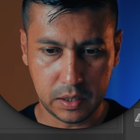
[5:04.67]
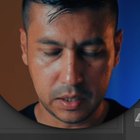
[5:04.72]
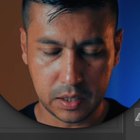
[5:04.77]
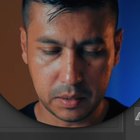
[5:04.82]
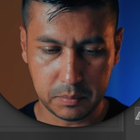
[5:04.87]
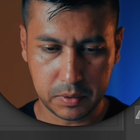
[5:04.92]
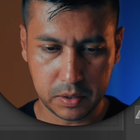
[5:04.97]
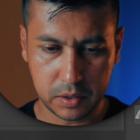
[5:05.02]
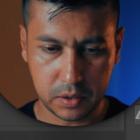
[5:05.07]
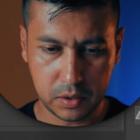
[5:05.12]
then
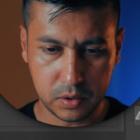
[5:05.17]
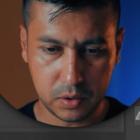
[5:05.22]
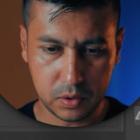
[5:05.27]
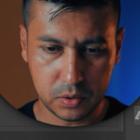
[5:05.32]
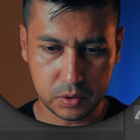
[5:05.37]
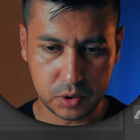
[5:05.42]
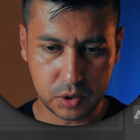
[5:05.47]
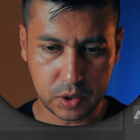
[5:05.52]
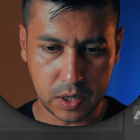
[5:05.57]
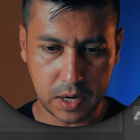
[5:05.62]
I'm gonna go
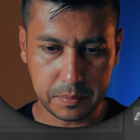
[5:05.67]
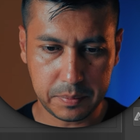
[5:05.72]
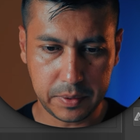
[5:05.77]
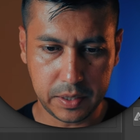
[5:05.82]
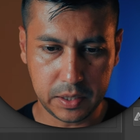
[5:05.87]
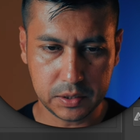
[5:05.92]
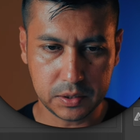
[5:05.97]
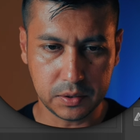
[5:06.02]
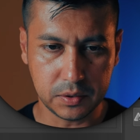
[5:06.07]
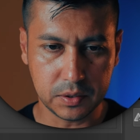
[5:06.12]
drop
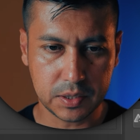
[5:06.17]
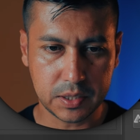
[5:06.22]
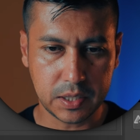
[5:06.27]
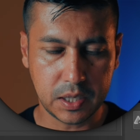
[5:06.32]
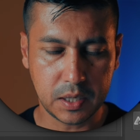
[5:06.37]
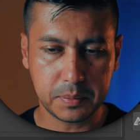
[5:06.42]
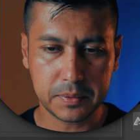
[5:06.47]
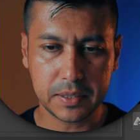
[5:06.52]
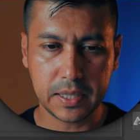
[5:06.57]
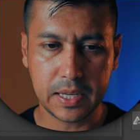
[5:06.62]
into the
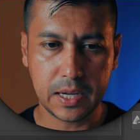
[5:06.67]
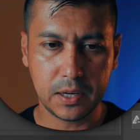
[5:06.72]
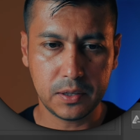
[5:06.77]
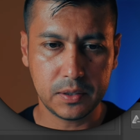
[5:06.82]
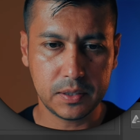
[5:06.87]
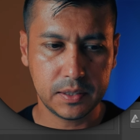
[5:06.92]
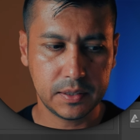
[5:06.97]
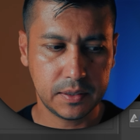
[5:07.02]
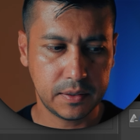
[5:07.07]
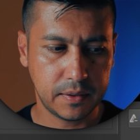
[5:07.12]
setup cloud.